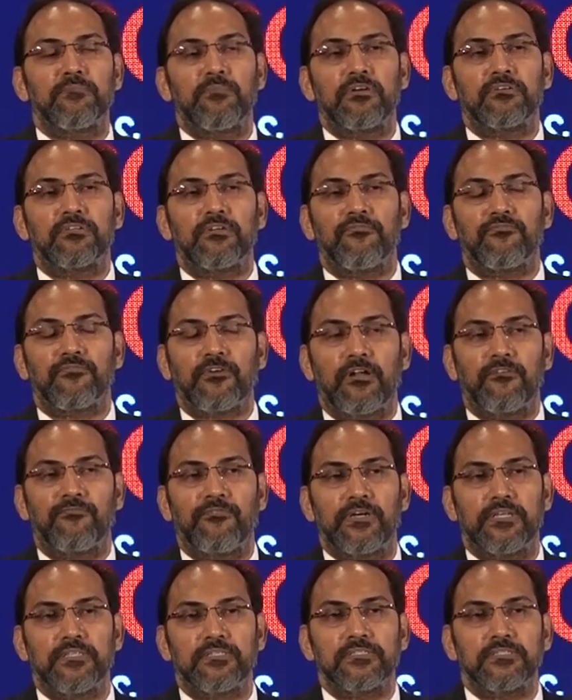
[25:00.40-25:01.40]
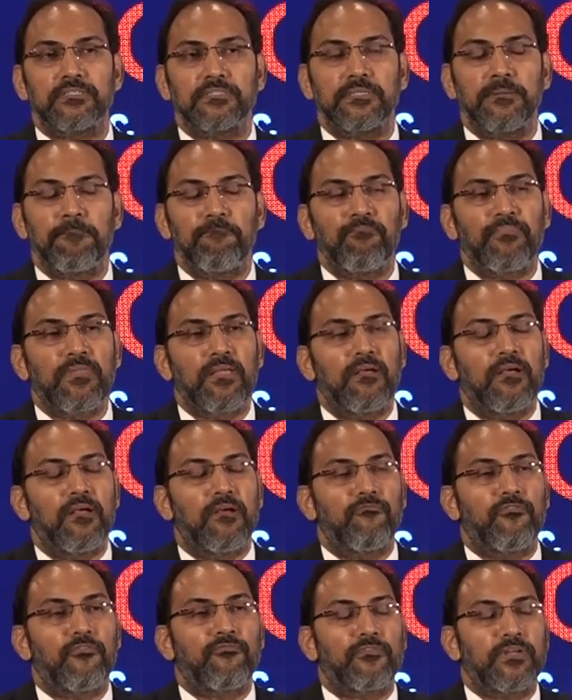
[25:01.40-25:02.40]
amount of confidence.
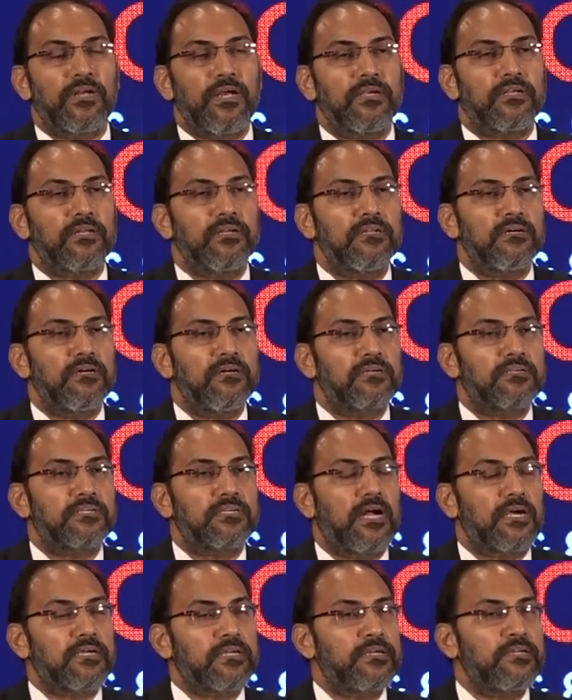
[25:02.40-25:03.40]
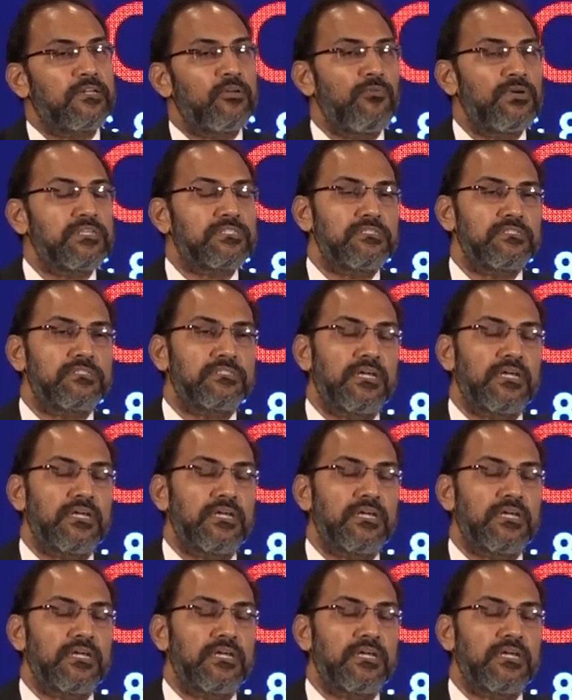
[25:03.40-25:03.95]
We've created a Tata Innovation